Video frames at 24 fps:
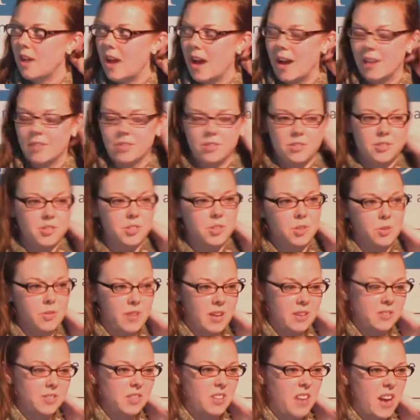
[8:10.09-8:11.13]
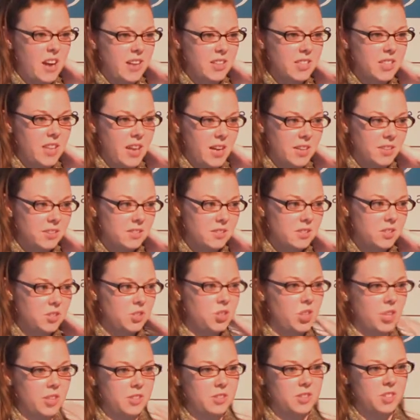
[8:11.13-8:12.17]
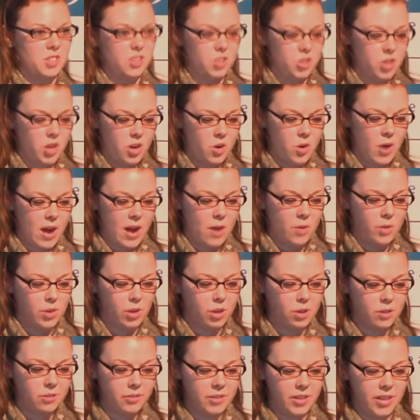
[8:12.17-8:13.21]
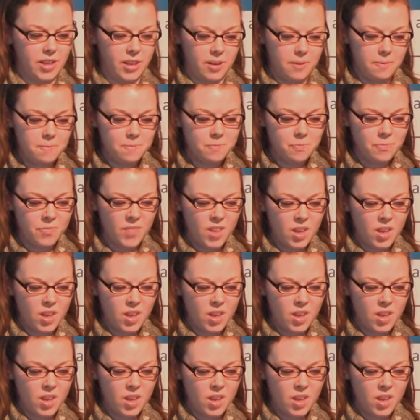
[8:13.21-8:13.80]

after the 2009 test just to show how it all fit in.